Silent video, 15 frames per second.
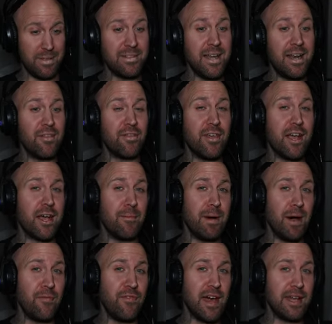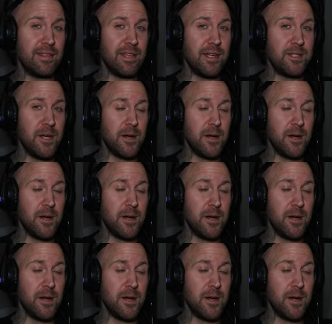Didn't think about that, did